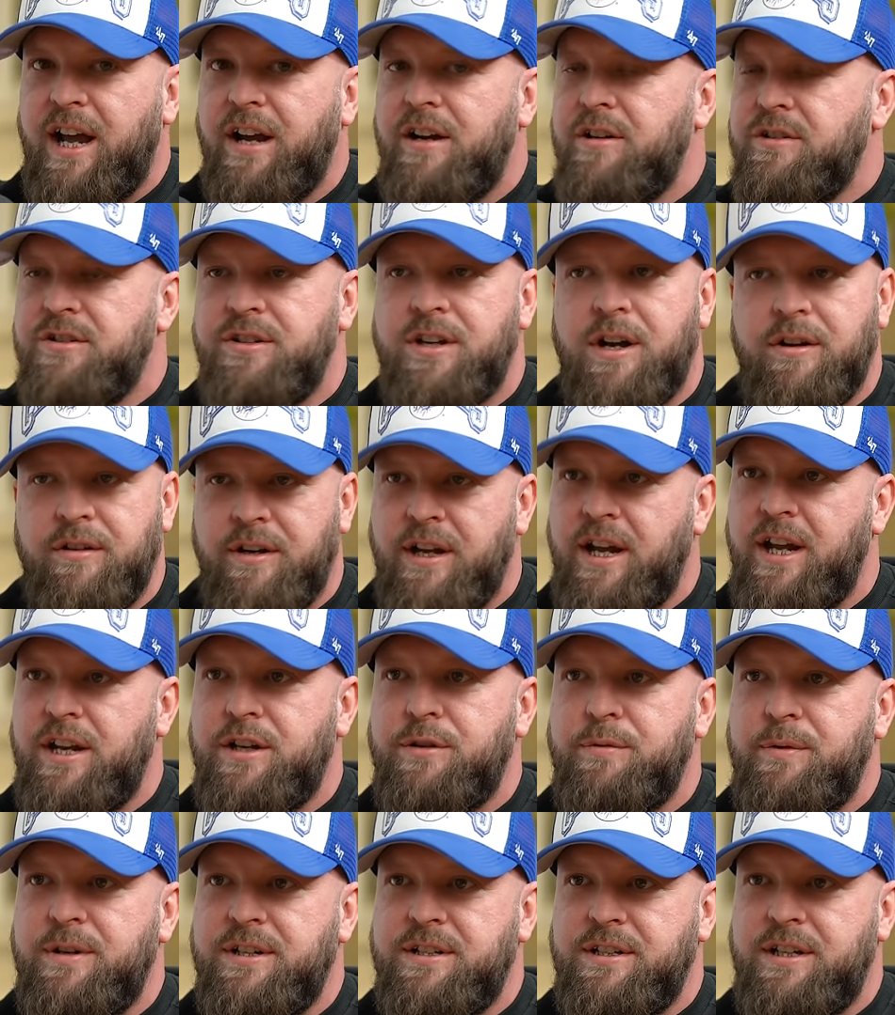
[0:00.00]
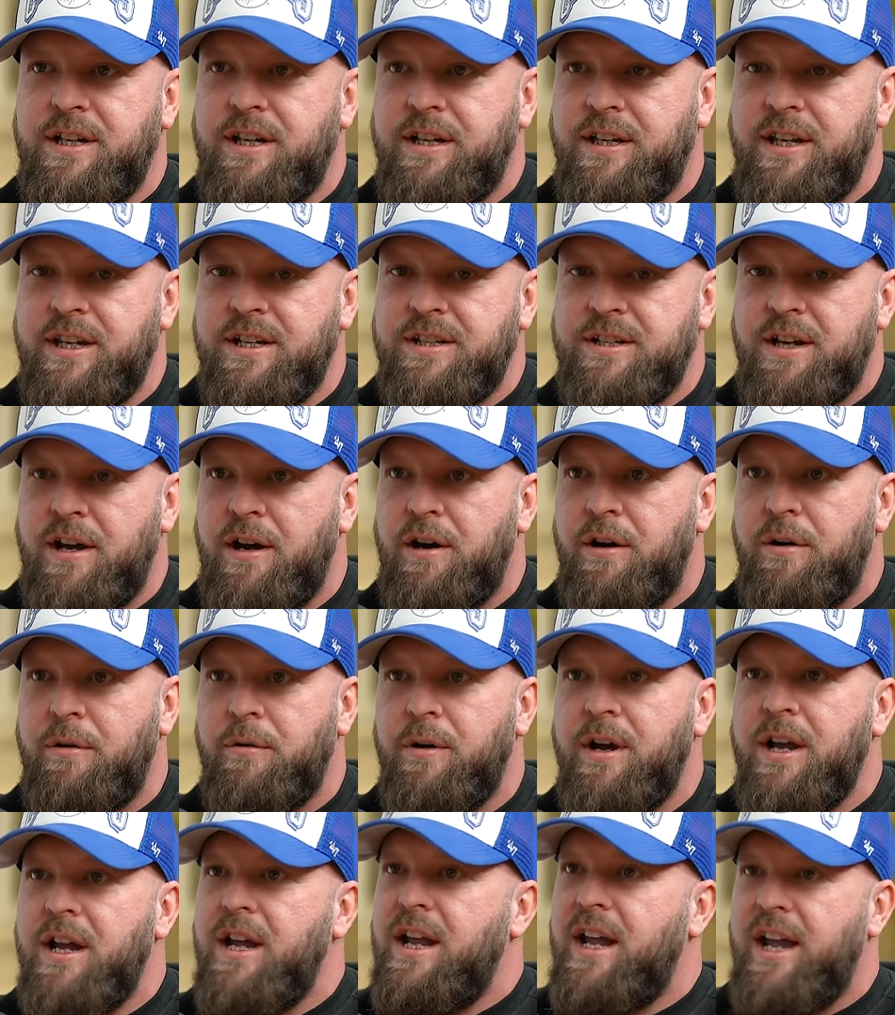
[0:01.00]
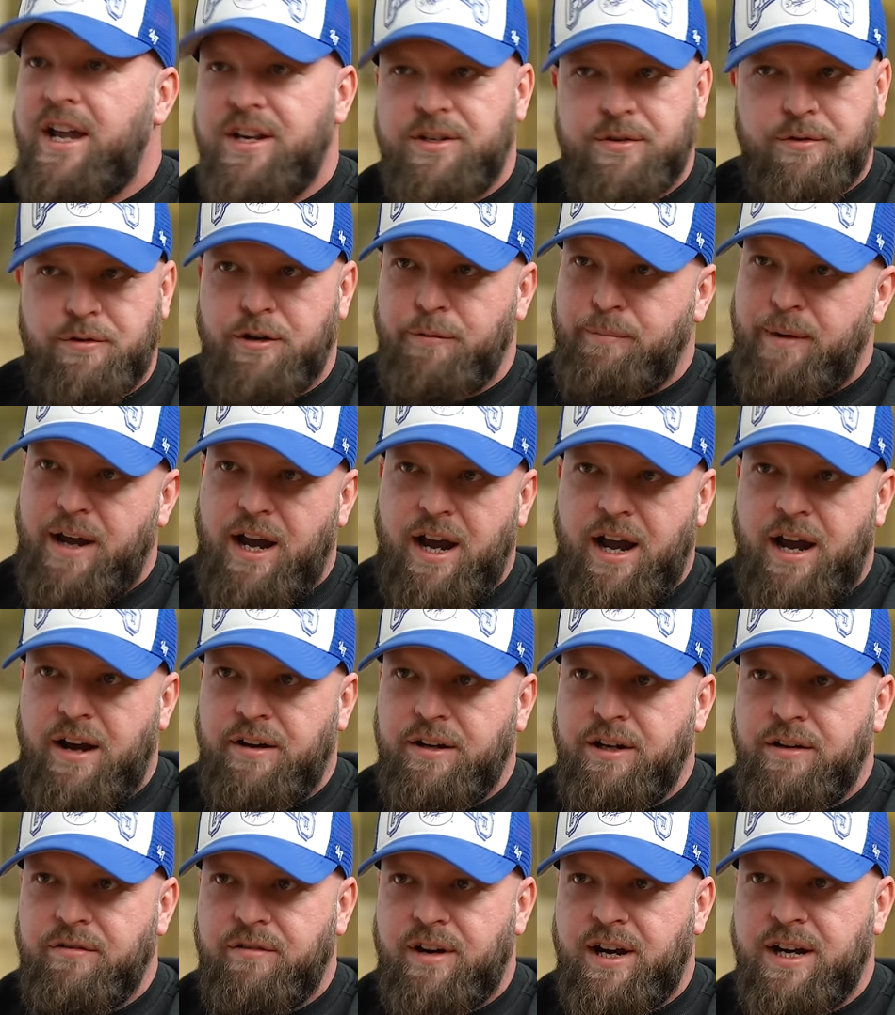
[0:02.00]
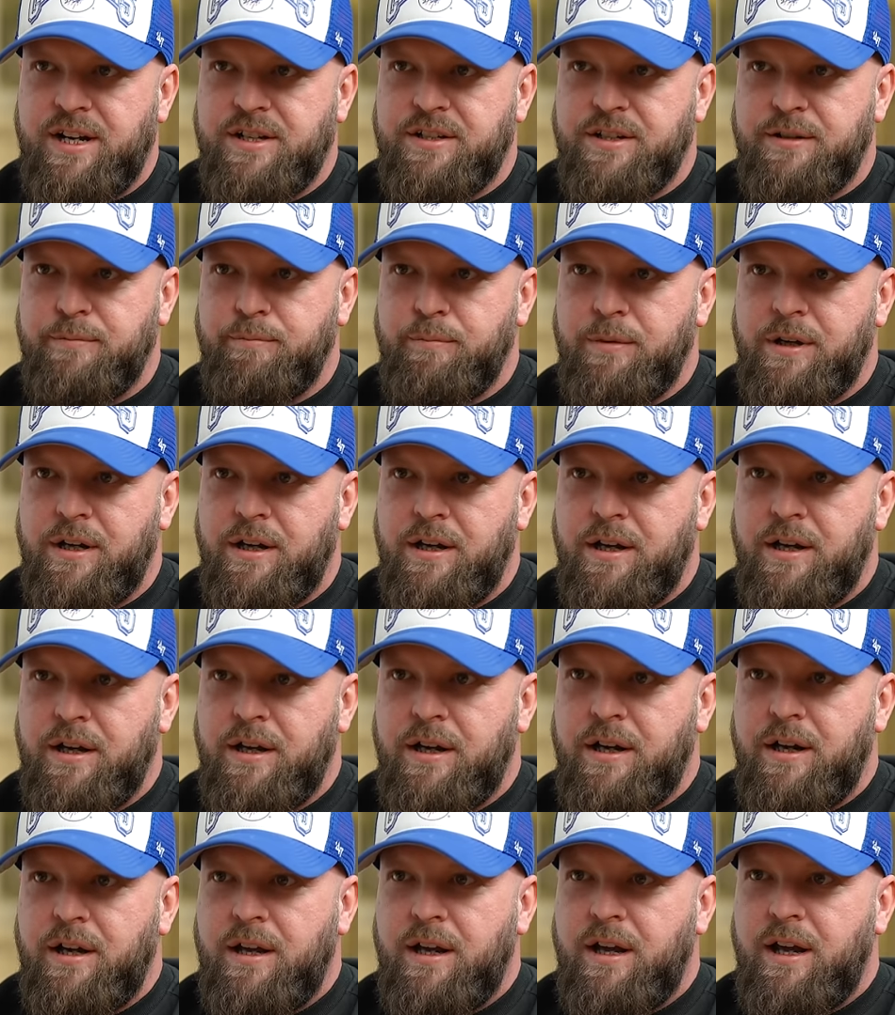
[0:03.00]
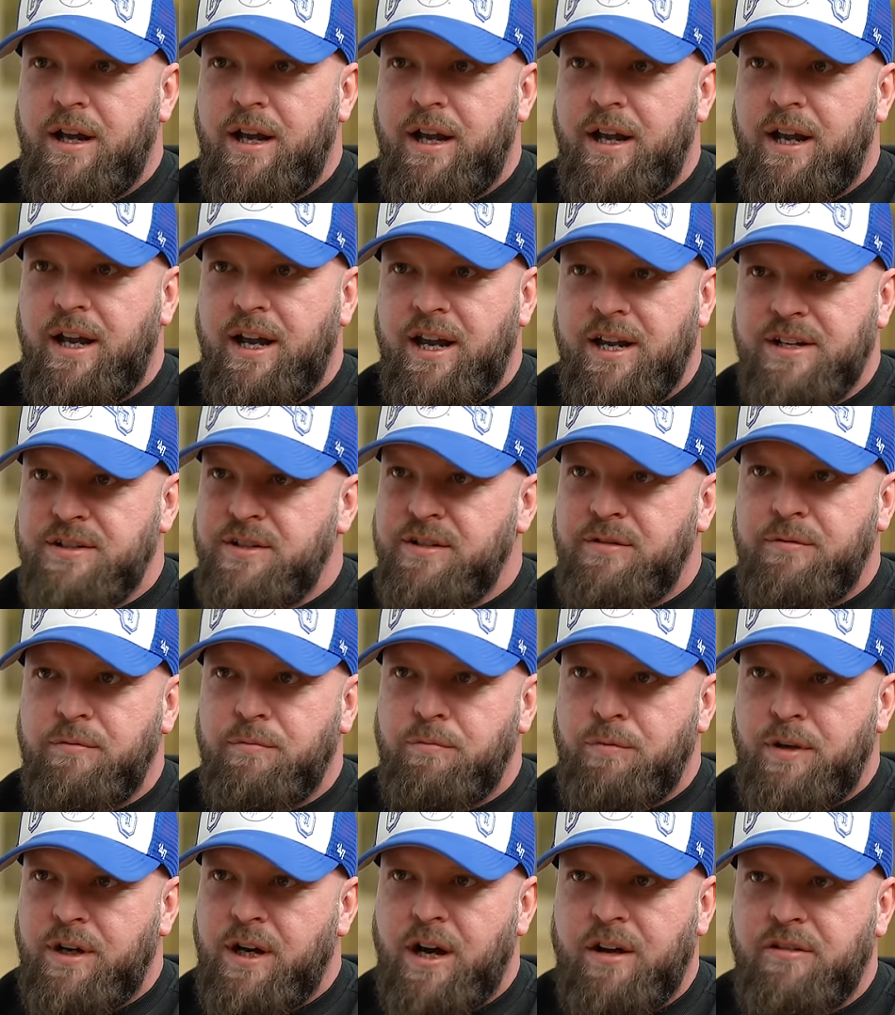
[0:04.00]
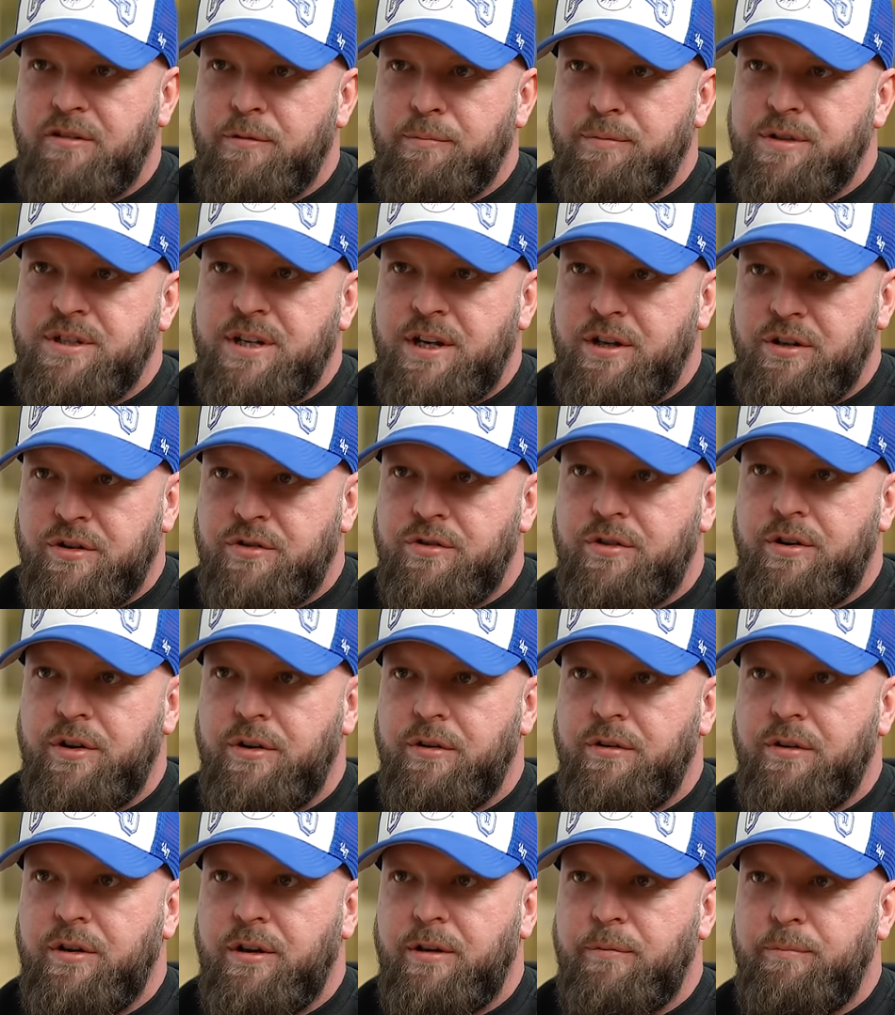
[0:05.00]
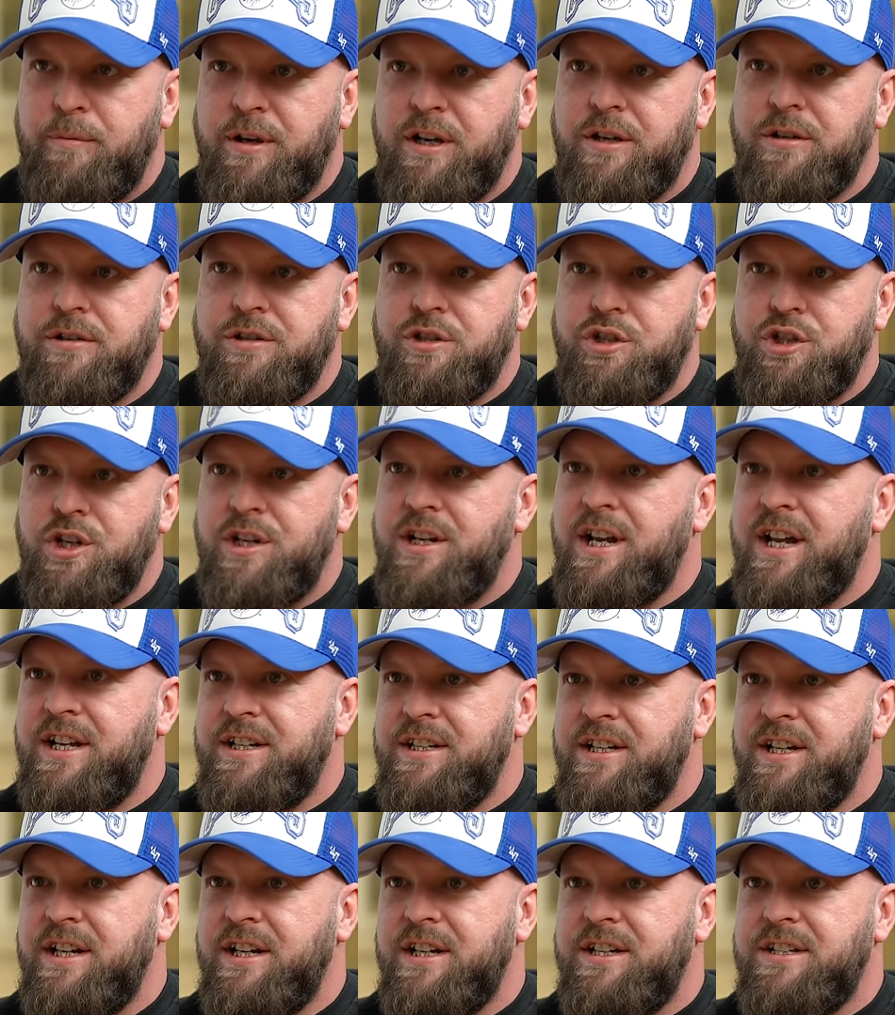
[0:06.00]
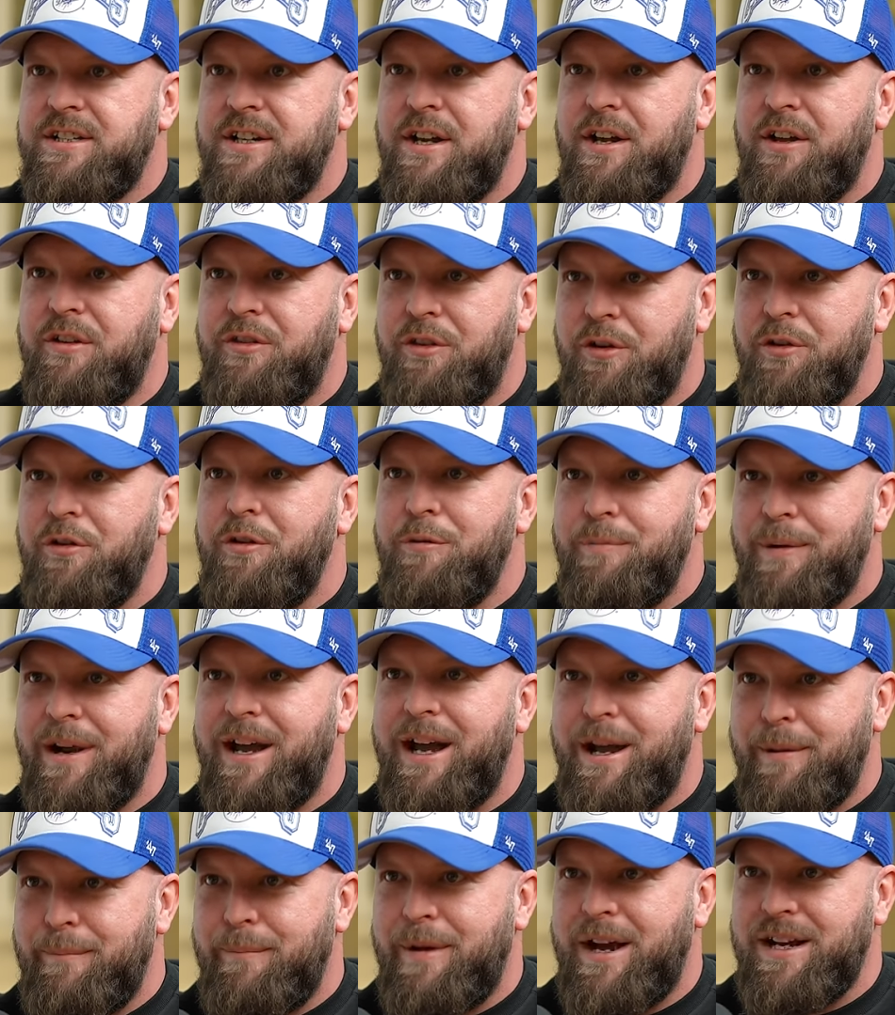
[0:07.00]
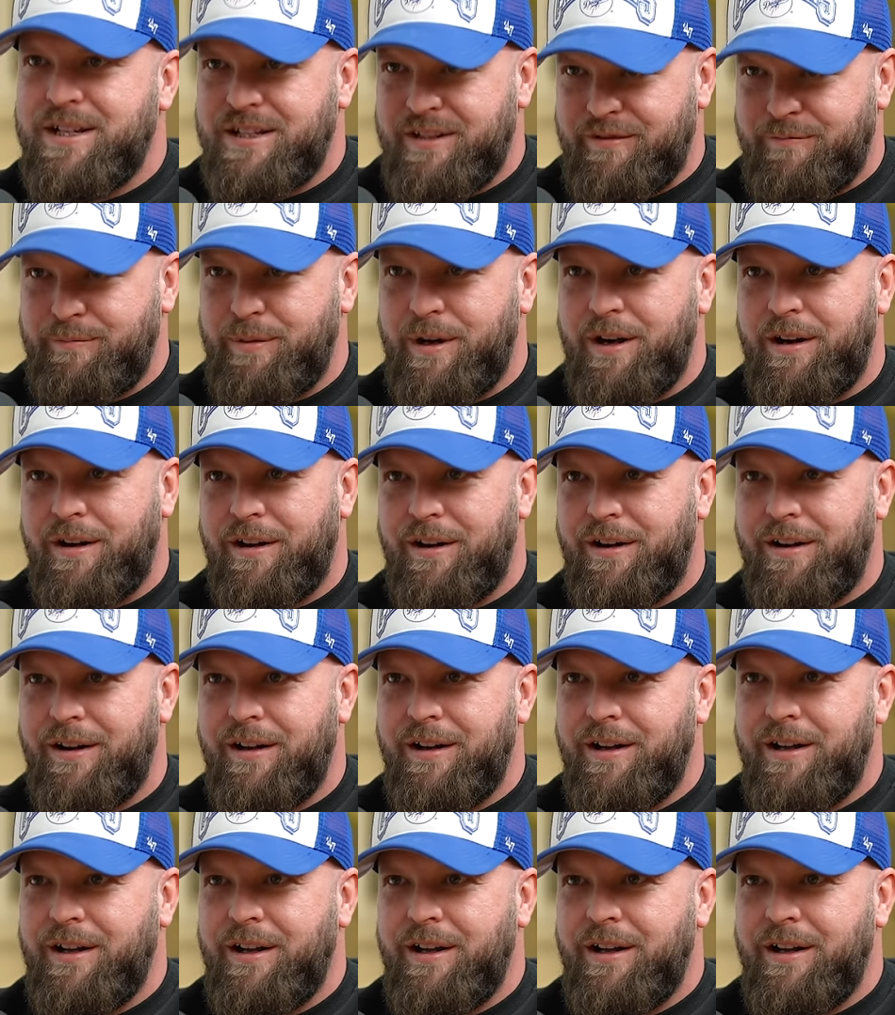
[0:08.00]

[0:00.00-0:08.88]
Because don't get it twisted. This whole it's all about how you raise them isn't 100% true, because genetics do play a massive part.